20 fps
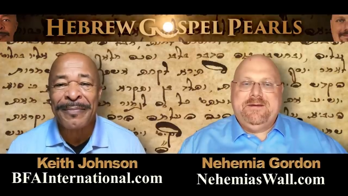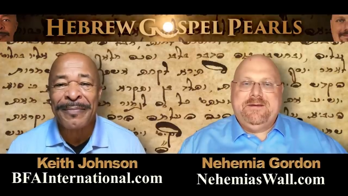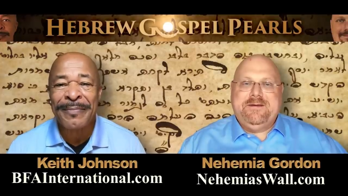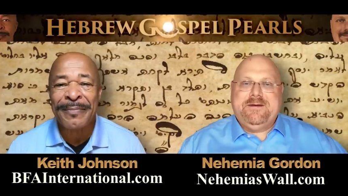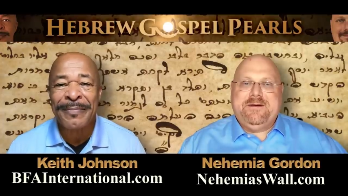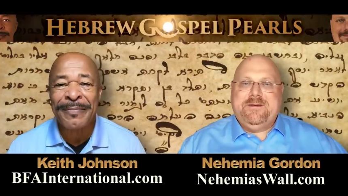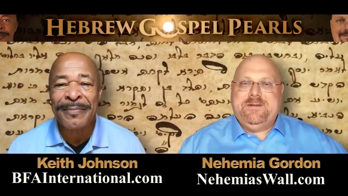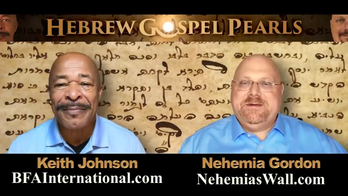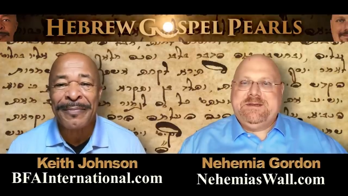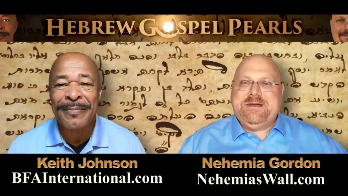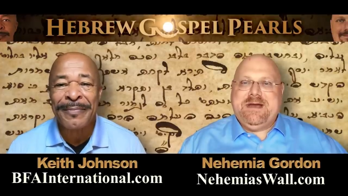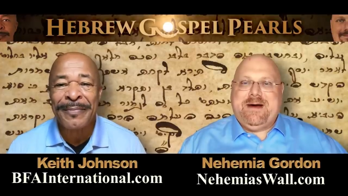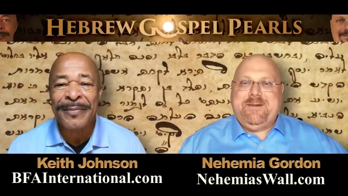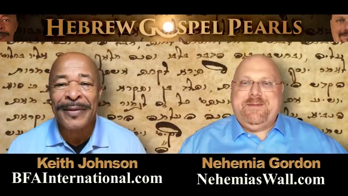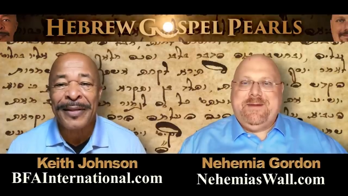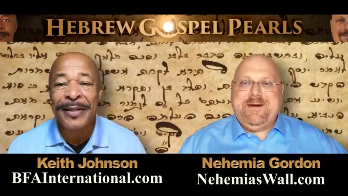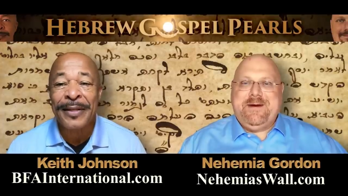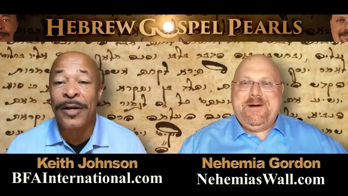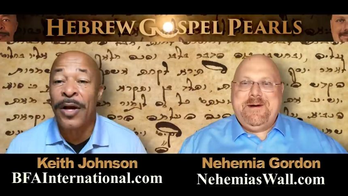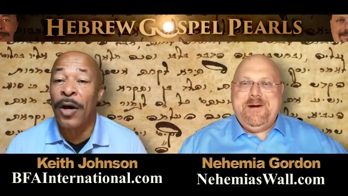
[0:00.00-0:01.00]
Speaker 1: can we stop
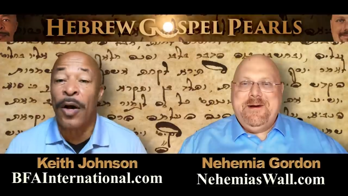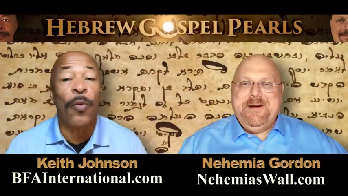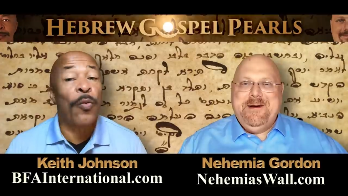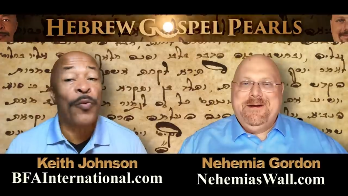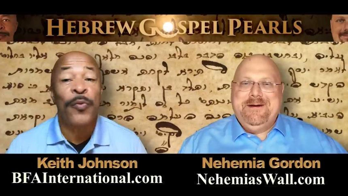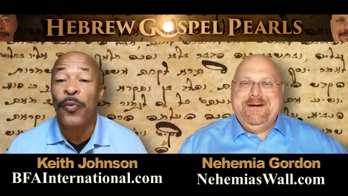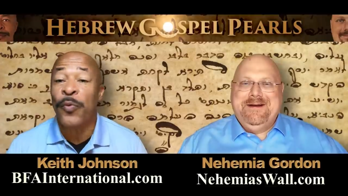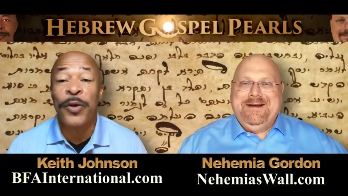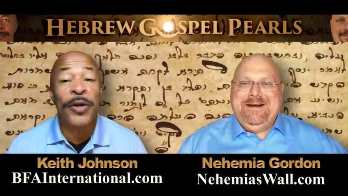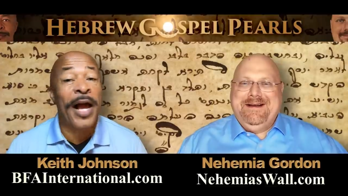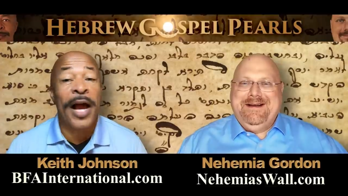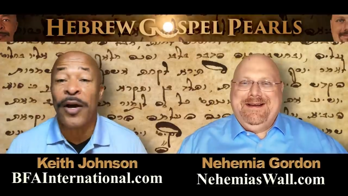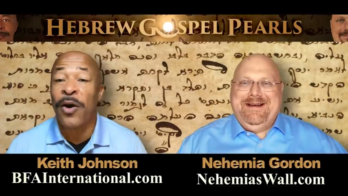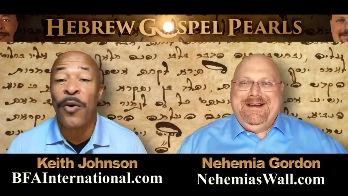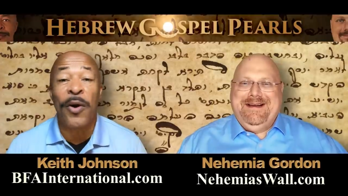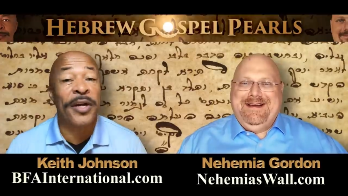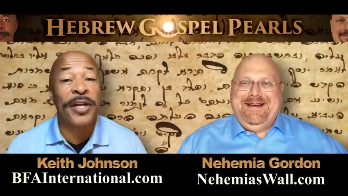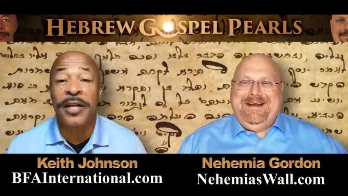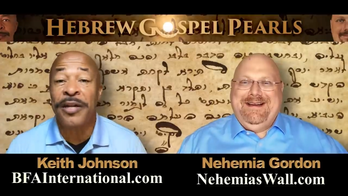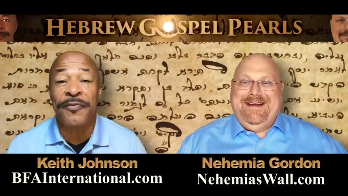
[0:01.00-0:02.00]
there? we're not
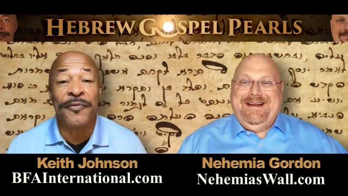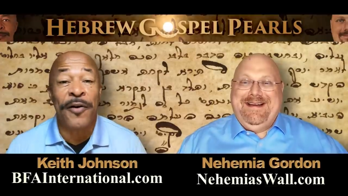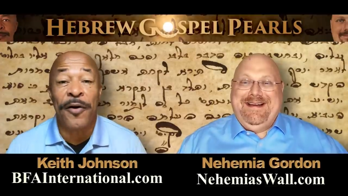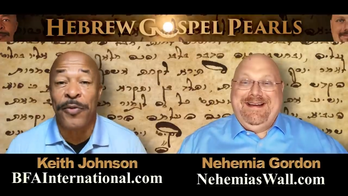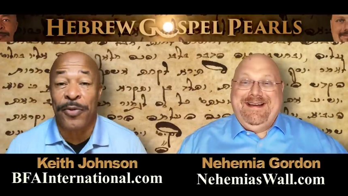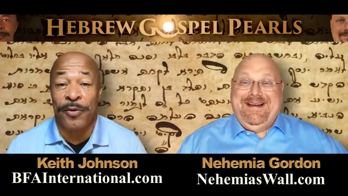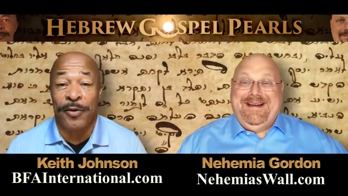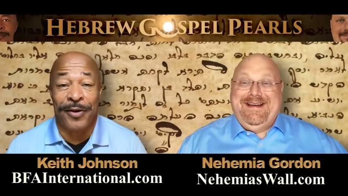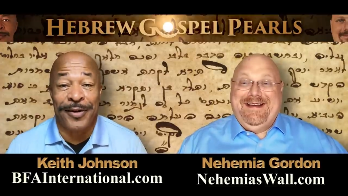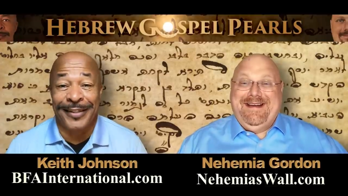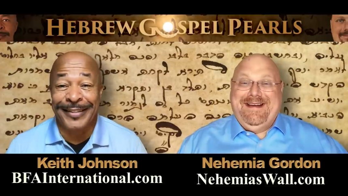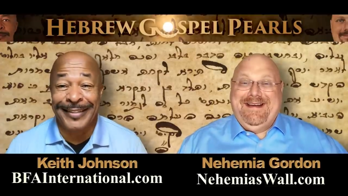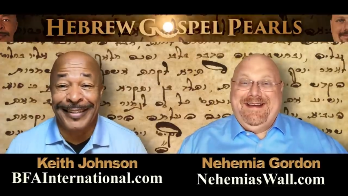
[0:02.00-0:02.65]
going any further.